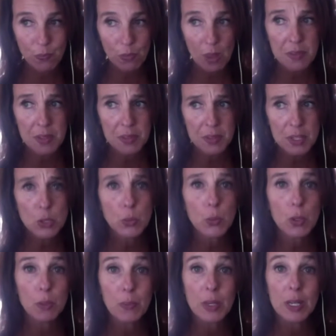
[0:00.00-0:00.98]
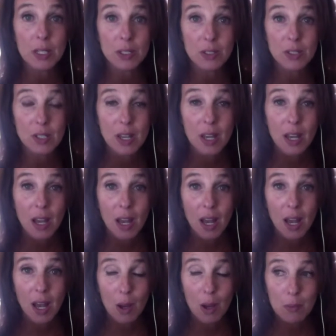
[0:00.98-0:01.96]
that this will build
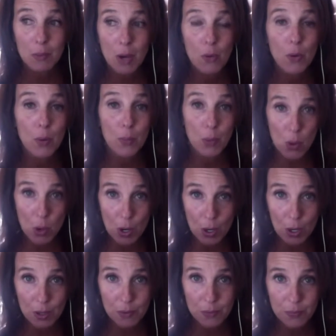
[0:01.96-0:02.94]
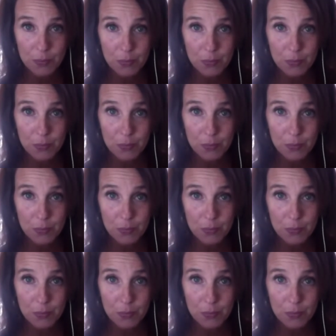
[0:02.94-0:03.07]
a rapport